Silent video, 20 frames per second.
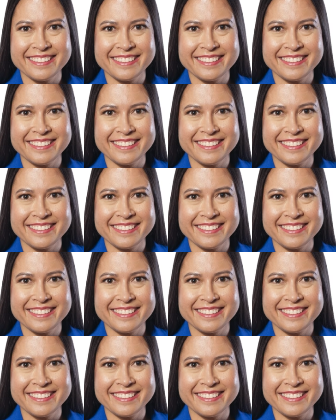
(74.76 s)

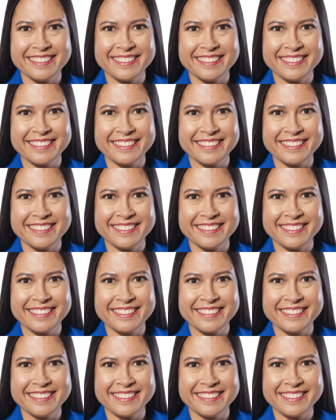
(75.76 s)

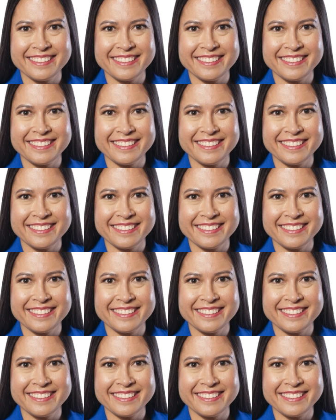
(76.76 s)

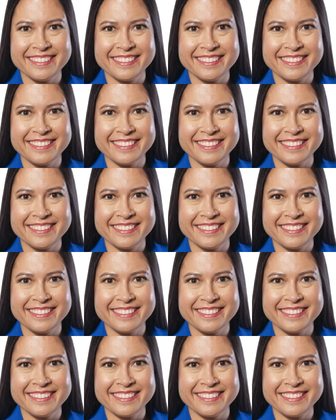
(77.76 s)

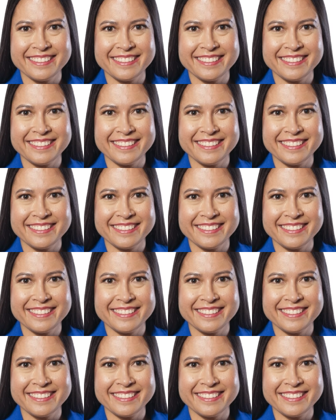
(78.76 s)

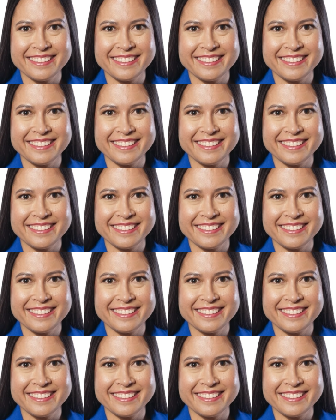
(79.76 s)

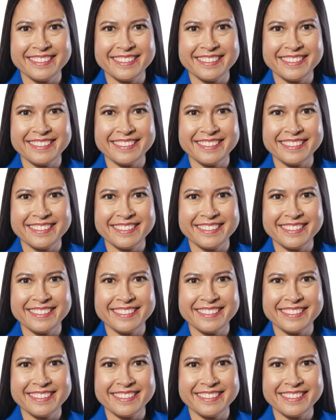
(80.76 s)

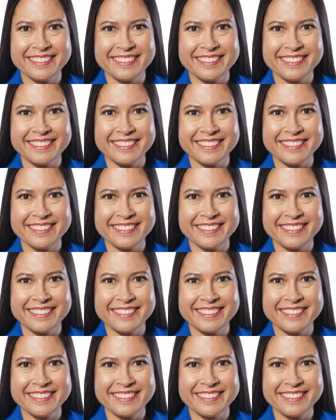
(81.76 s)
The face doesn't move, so there is nothing to read.